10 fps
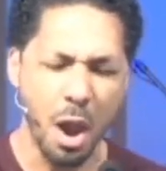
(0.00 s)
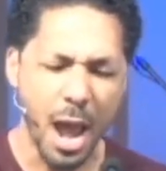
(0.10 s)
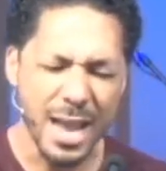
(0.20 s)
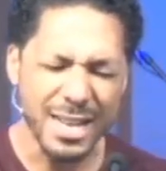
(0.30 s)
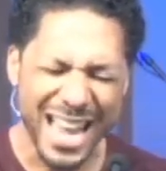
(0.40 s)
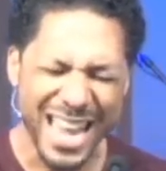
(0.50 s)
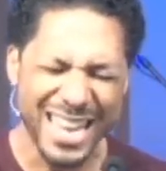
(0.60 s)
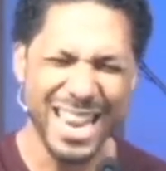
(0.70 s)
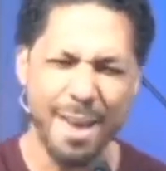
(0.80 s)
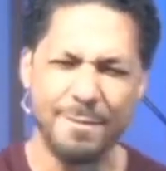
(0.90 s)
are not
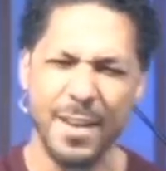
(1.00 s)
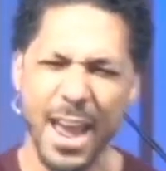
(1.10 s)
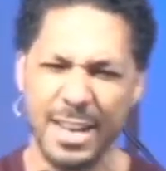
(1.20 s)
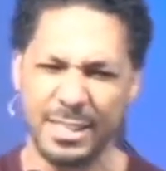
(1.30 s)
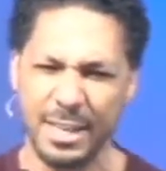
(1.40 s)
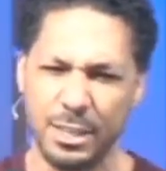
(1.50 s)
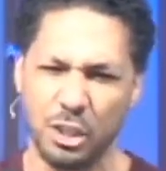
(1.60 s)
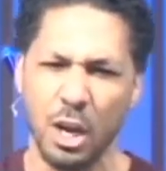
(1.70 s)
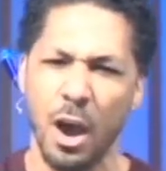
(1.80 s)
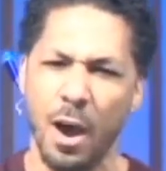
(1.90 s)
taking advantage